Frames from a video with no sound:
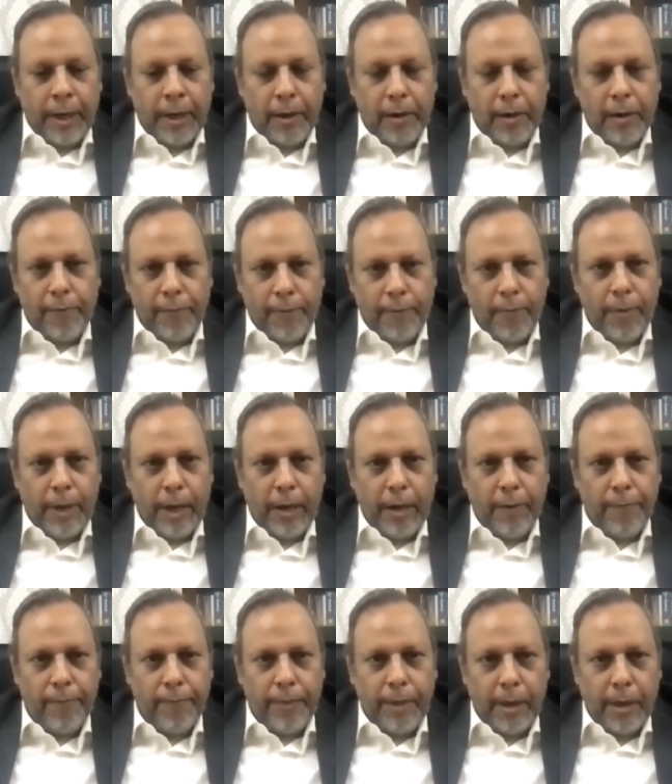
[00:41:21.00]
If you
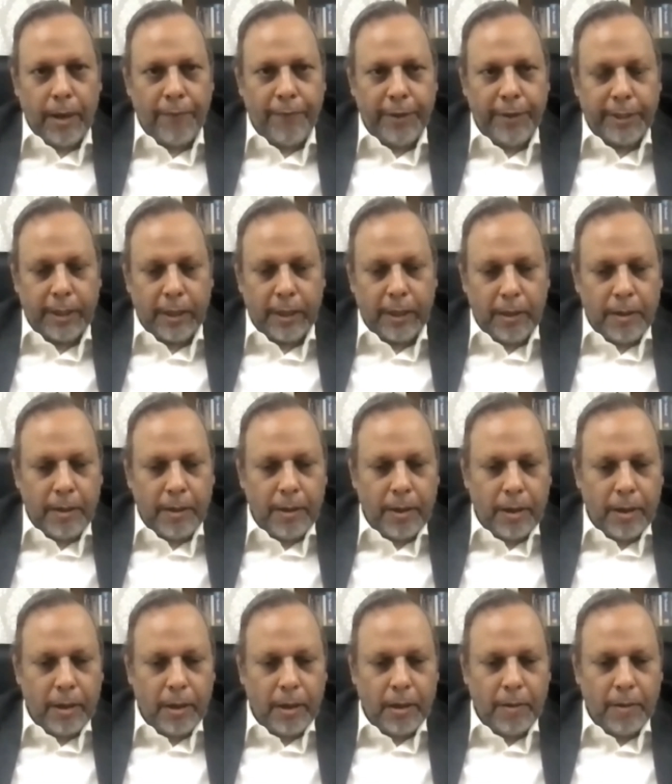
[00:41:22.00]
believe the official
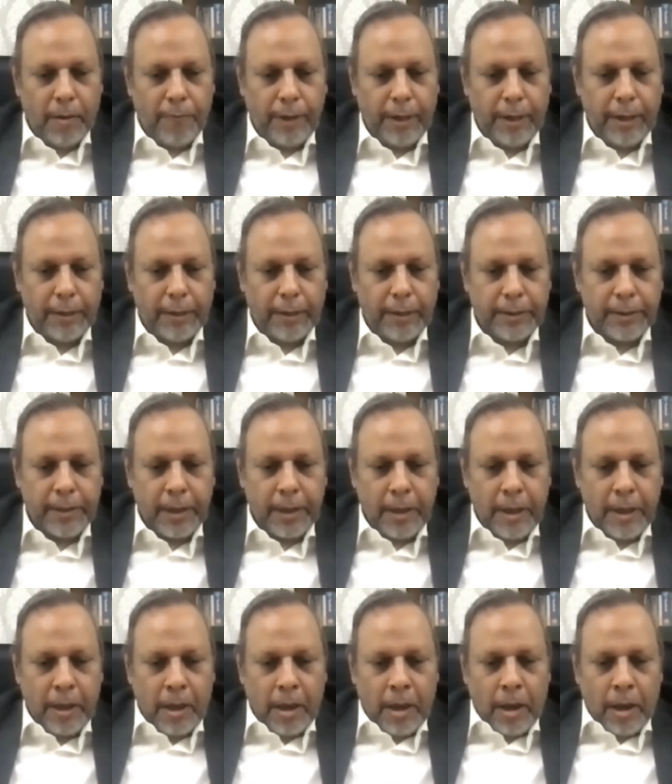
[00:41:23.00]
figures.
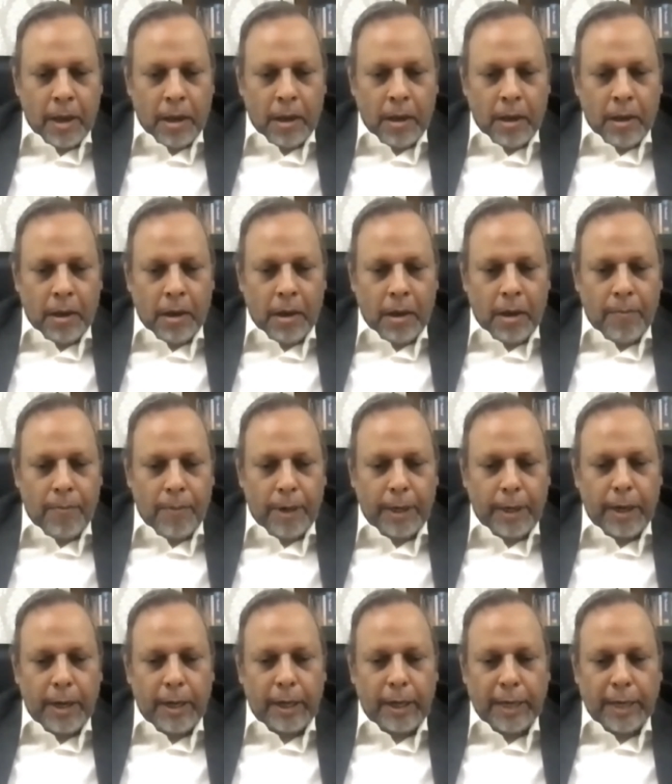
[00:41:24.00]
But
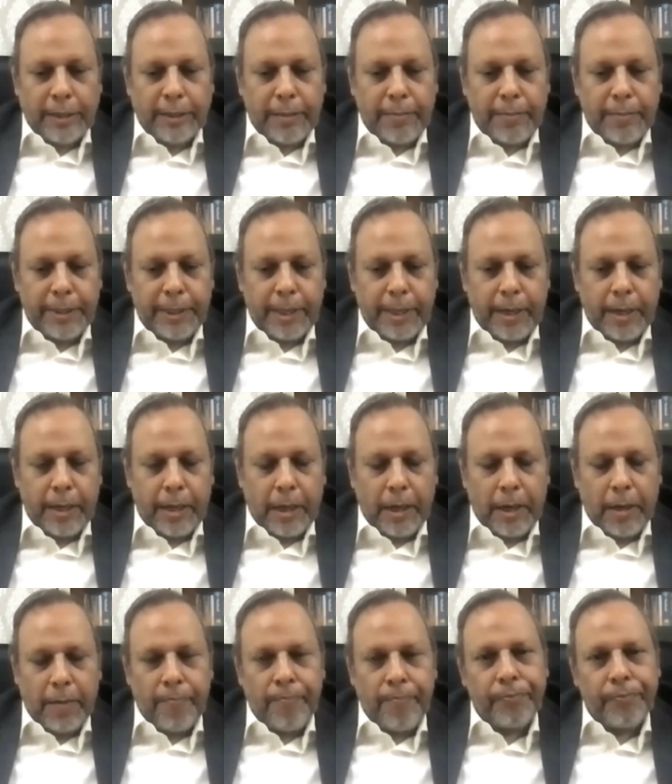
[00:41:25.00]
on consumption,
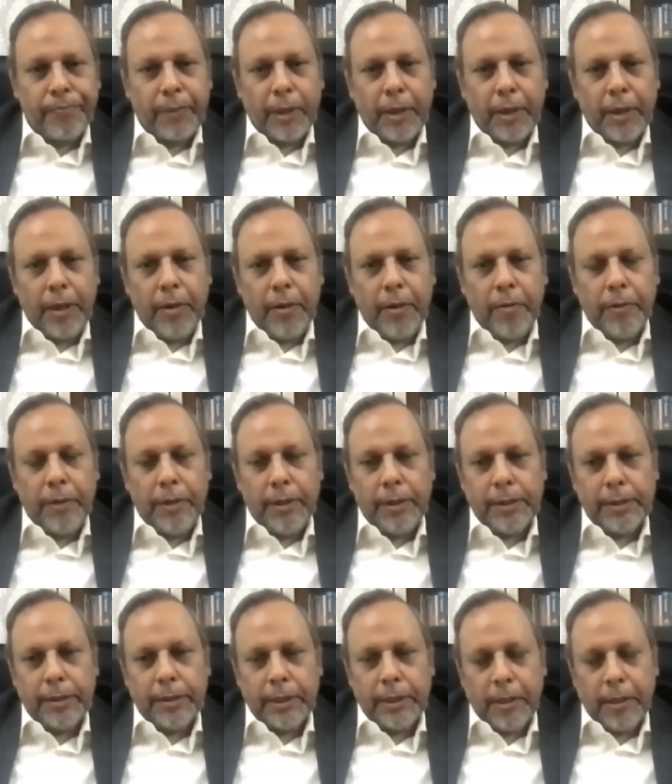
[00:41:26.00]

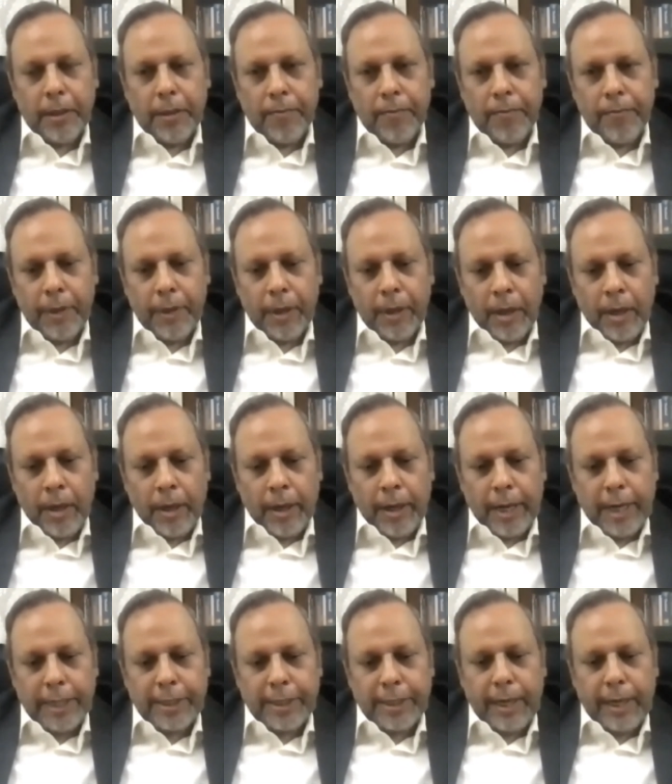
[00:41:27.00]
this
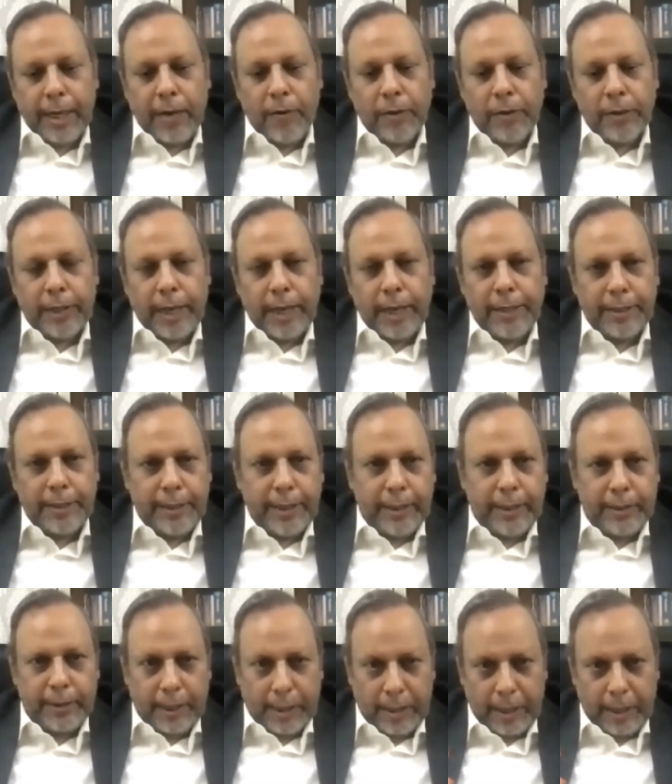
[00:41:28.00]
national account
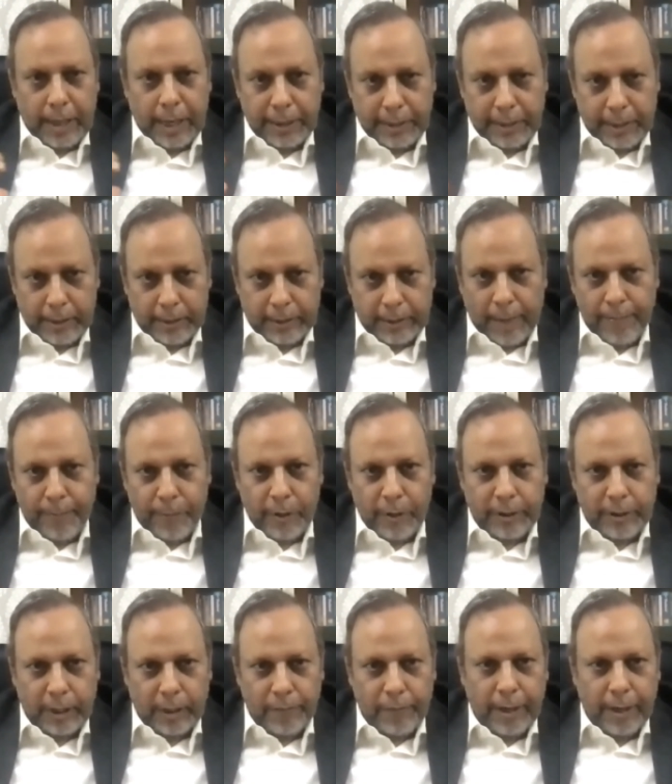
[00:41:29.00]
statistics and national sample
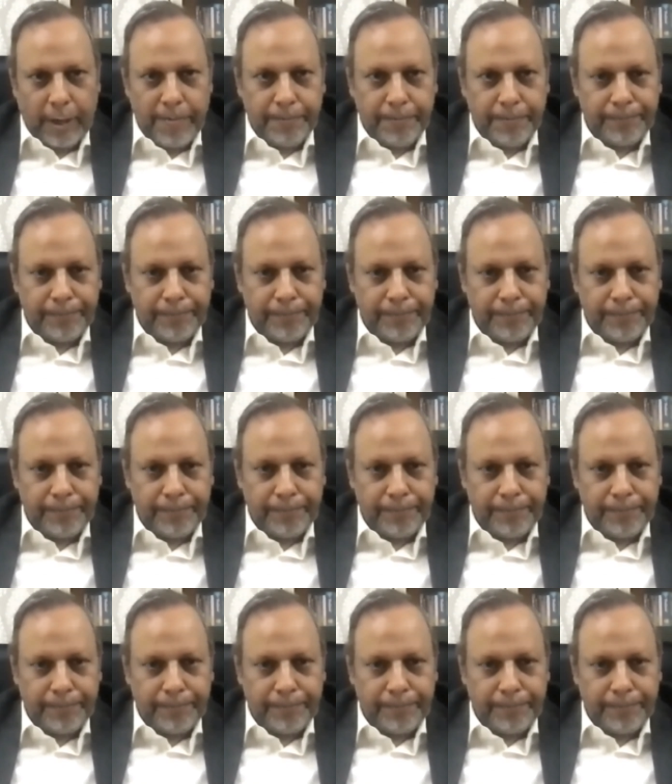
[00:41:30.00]
survey.